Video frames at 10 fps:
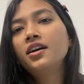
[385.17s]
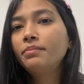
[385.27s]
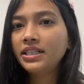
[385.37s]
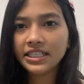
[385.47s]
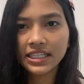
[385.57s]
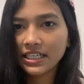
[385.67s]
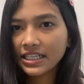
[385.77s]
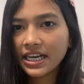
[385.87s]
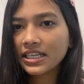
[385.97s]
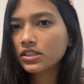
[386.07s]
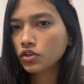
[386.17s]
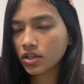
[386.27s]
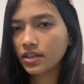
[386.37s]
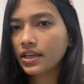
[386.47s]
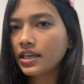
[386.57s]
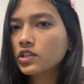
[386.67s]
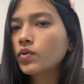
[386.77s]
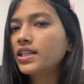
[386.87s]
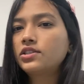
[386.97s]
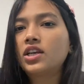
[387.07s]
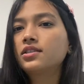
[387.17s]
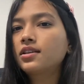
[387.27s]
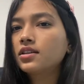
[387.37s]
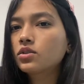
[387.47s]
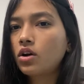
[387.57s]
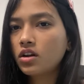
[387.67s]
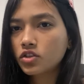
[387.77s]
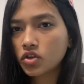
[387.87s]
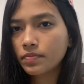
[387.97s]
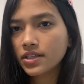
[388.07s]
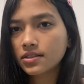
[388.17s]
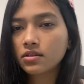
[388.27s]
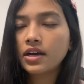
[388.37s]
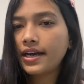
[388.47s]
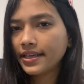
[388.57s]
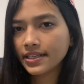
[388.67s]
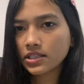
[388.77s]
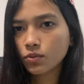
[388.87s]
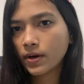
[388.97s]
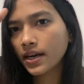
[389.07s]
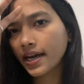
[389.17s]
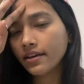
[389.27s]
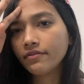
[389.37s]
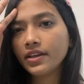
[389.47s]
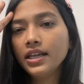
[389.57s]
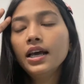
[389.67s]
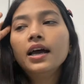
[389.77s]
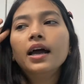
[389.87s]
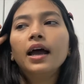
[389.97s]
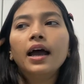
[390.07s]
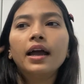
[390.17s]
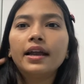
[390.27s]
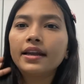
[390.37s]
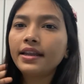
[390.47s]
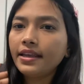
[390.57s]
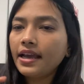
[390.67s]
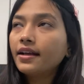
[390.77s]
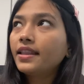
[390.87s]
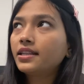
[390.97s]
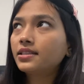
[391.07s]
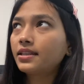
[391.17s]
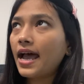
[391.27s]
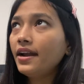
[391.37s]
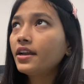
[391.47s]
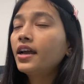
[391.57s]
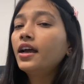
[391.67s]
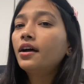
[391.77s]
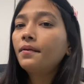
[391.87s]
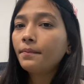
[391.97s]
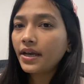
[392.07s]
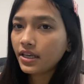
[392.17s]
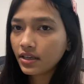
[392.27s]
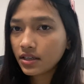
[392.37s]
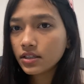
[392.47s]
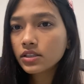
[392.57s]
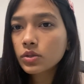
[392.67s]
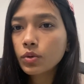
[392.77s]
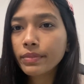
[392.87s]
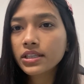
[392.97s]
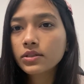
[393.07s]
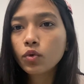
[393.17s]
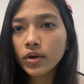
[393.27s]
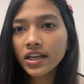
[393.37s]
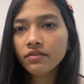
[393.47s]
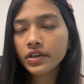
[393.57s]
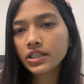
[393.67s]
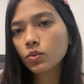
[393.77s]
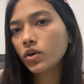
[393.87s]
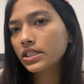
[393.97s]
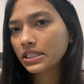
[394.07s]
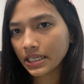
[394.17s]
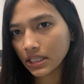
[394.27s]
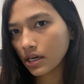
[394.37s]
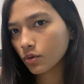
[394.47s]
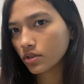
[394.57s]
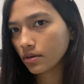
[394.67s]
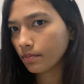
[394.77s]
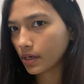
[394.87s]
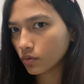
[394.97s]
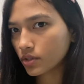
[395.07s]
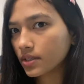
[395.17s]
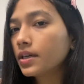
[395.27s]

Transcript: But in India, it's not the case. Vice Chancellor Scholarship is the highest one, I feel. And yeah, that's that. My schooling fees was £10,000.